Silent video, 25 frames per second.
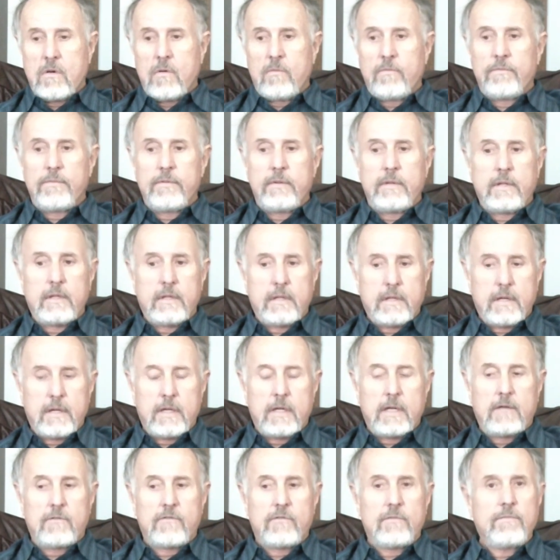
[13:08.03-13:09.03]
hopefully
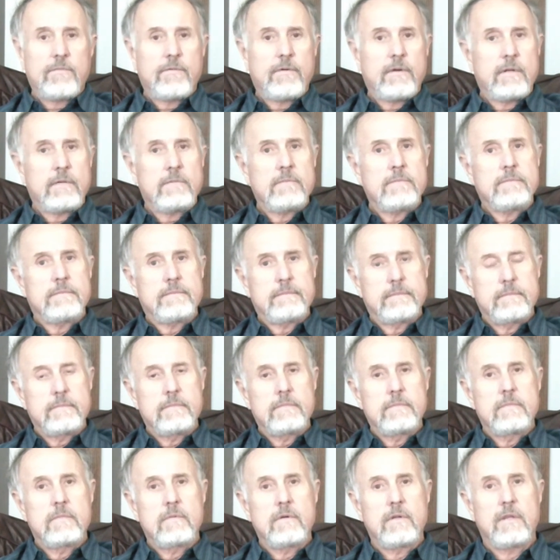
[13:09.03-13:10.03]
have some fun
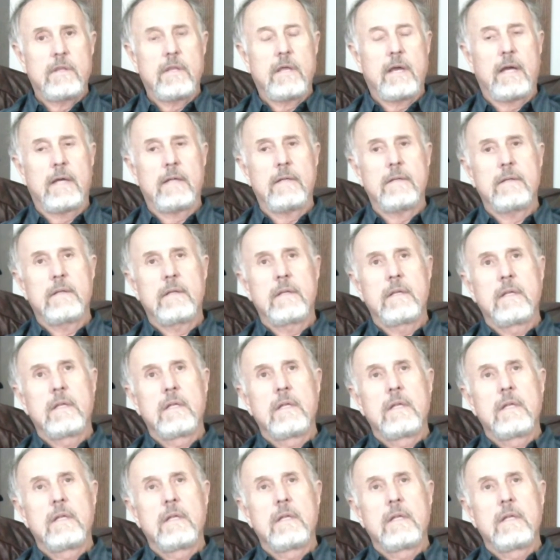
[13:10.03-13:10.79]
with that.